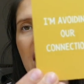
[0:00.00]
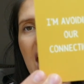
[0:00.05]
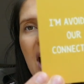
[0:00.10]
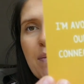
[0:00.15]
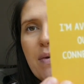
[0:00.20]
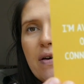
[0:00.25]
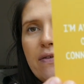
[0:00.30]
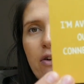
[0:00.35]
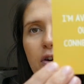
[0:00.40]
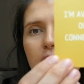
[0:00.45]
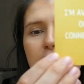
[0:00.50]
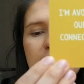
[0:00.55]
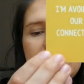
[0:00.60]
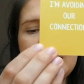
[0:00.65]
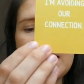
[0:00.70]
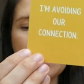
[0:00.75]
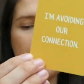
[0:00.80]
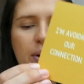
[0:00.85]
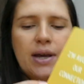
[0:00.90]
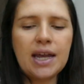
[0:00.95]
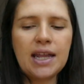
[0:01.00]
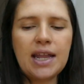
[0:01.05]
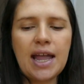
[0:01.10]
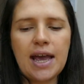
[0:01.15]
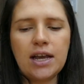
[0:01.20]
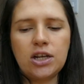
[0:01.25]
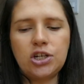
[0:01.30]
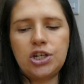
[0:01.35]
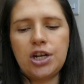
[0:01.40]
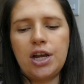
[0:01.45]
I'm avoiding our
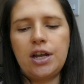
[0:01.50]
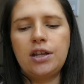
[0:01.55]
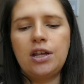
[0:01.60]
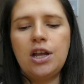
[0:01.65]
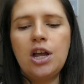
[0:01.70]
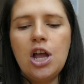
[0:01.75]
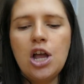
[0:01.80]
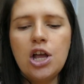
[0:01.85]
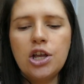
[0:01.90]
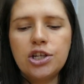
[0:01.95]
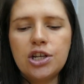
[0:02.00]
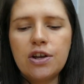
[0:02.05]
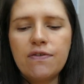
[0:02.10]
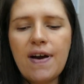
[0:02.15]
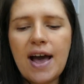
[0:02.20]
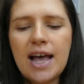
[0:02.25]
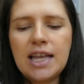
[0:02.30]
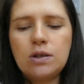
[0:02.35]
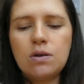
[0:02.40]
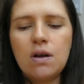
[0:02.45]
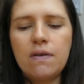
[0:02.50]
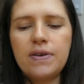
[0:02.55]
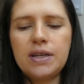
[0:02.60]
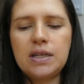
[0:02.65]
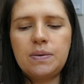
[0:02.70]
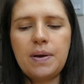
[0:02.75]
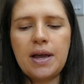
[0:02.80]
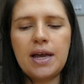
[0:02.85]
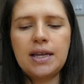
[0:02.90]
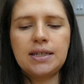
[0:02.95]
connection.
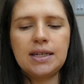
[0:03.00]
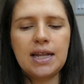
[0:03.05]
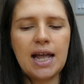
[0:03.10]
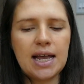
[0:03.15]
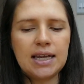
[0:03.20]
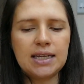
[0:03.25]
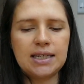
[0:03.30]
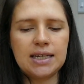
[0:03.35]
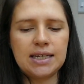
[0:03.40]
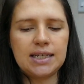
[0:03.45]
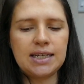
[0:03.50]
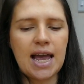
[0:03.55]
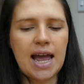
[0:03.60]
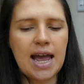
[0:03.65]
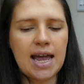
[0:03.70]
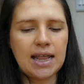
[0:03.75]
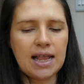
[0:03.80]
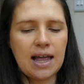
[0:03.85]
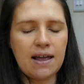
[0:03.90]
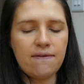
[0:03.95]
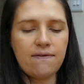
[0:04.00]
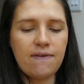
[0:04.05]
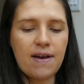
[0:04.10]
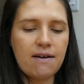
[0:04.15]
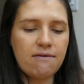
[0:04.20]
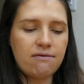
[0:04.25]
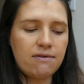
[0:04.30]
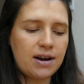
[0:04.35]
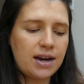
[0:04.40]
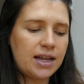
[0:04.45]
This
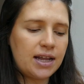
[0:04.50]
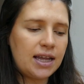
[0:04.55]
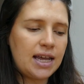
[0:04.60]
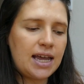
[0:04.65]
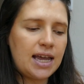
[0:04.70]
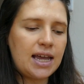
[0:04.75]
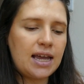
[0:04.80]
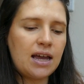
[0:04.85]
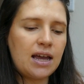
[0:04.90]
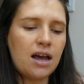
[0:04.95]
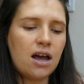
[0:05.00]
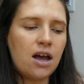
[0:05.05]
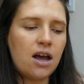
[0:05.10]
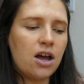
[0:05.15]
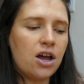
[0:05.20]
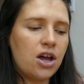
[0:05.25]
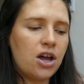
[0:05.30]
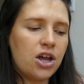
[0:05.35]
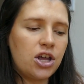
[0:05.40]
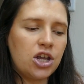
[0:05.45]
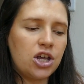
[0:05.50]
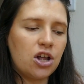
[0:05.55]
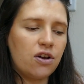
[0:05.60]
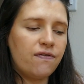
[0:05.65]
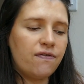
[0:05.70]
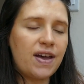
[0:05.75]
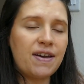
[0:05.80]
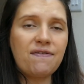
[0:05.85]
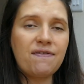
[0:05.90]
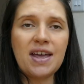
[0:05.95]
person,
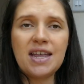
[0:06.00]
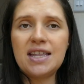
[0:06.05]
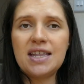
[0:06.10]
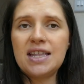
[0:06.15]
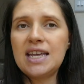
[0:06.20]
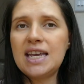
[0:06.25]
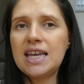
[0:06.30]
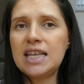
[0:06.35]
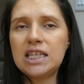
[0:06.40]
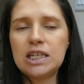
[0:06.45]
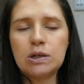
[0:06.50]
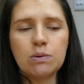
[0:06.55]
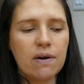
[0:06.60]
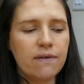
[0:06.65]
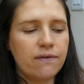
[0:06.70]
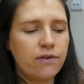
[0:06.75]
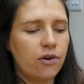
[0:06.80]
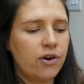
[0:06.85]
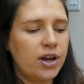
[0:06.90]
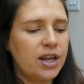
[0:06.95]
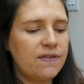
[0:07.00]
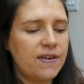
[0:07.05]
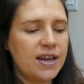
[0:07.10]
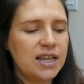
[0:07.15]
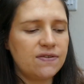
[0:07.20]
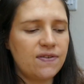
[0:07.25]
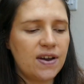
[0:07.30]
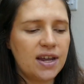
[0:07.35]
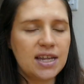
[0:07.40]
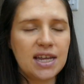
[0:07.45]
they need to avoid
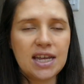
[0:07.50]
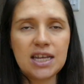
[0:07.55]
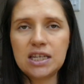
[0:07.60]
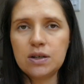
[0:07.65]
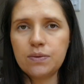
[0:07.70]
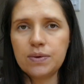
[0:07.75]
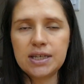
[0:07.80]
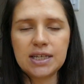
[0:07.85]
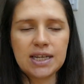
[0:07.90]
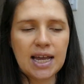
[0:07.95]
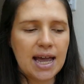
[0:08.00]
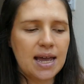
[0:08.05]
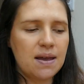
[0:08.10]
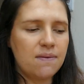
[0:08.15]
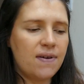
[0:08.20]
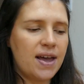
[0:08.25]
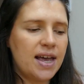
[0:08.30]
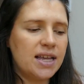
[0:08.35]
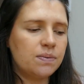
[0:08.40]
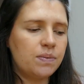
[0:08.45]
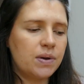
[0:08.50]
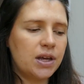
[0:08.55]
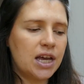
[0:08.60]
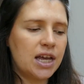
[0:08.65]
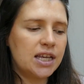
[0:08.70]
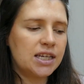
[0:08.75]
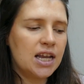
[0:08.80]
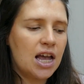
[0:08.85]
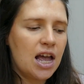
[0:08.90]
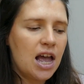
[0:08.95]
this. They need to escape this
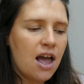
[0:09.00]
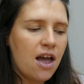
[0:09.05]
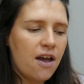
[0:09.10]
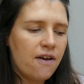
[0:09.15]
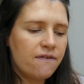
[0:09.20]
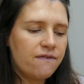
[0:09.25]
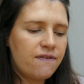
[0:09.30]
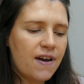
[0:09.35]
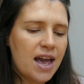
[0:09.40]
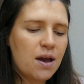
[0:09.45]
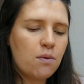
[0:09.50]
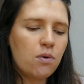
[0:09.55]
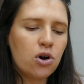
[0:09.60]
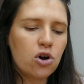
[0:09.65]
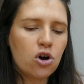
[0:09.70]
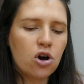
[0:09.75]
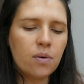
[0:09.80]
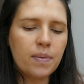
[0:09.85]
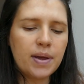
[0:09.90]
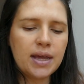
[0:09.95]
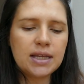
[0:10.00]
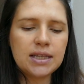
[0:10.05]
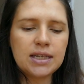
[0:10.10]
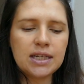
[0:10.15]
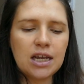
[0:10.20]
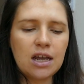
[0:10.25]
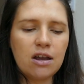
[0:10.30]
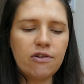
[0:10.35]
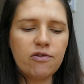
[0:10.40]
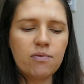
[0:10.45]
because they were coming
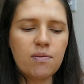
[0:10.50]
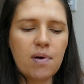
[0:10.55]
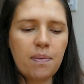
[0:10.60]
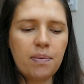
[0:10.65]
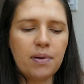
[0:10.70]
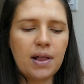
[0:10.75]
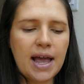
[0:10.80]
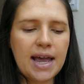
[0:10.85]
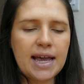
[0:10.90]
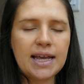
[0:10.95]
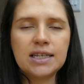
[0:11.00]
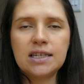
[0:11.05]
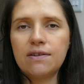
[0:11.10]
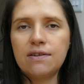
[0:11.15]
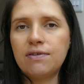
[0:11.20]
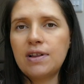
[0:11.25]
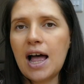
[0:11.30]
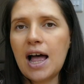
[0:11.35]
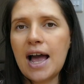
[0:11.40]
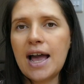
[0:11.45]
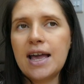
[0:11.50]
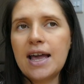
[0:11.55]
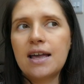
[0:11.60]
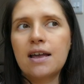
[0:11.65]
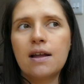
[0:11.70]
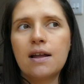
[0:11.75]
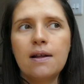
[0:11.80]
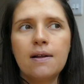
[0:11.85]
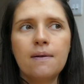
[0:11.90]
to you from a place of, like,